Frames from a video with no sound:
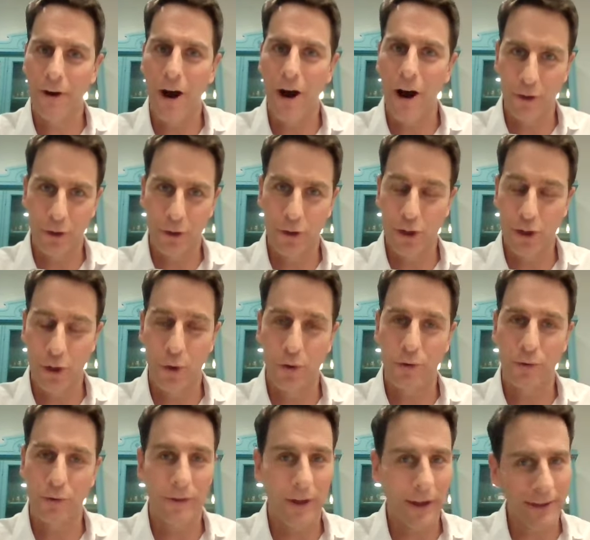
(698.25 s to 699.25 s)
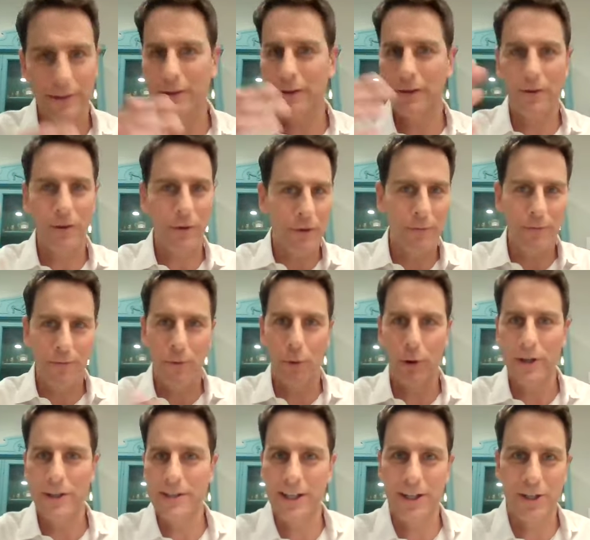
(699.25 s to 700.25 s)
on your shoulder, like the
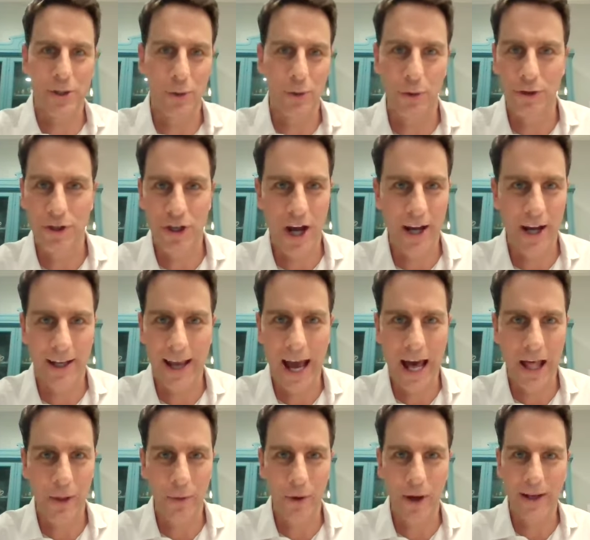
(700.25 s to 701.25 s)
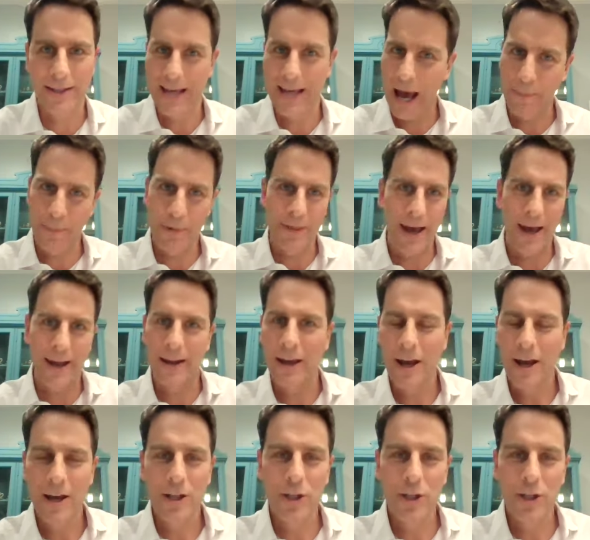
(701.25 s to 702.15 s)
46-year-old John Galloway tapping that